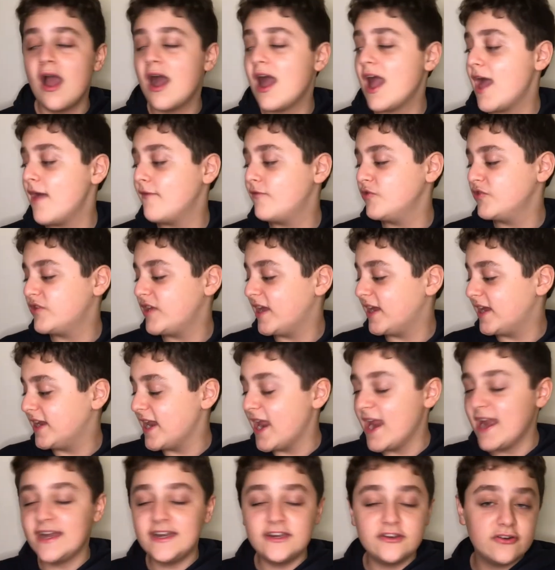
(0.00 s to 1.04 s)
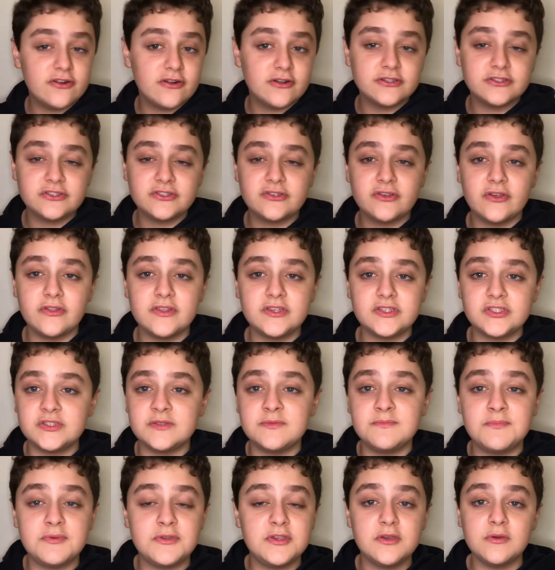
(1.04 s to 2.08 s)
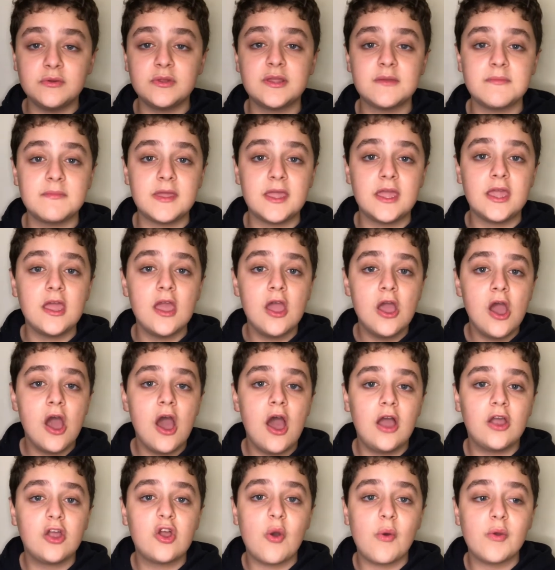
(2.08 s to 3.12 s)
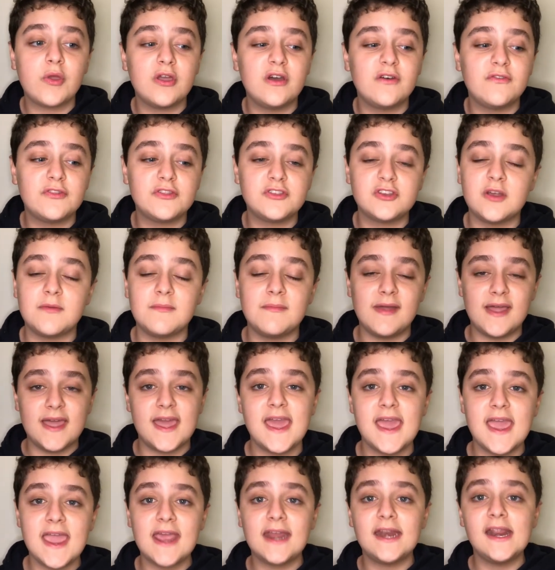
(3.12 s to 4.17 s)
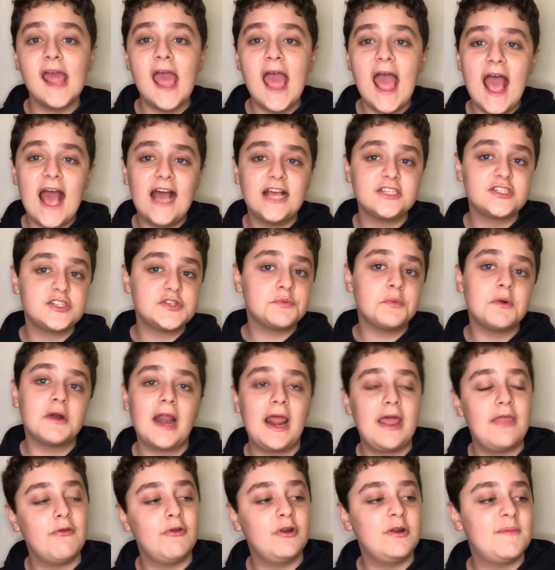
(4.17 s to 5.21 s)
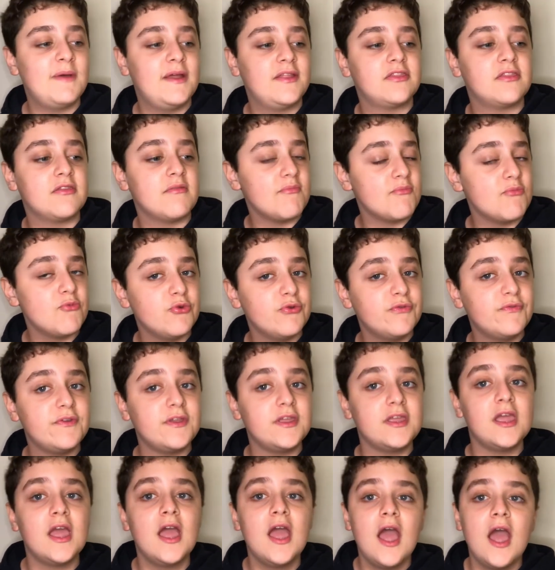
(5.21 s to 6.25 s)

I haven't taken any notes, so this is purely me uh, going off the top of my head as to what I thought about the movie.